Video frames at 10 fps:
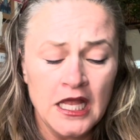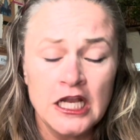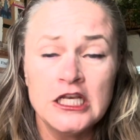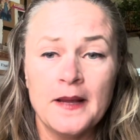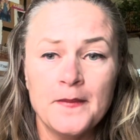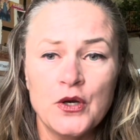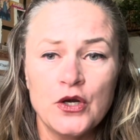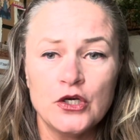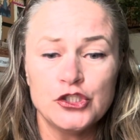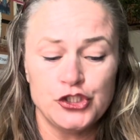
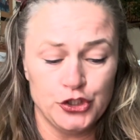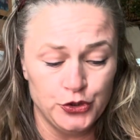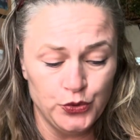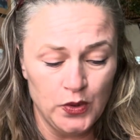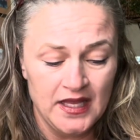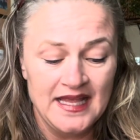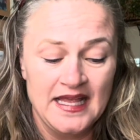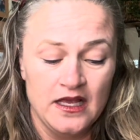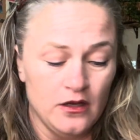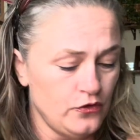Number 2,
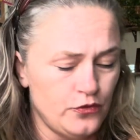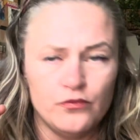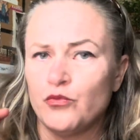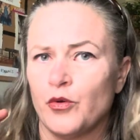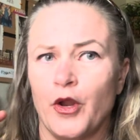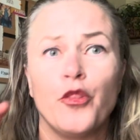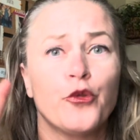where are we on?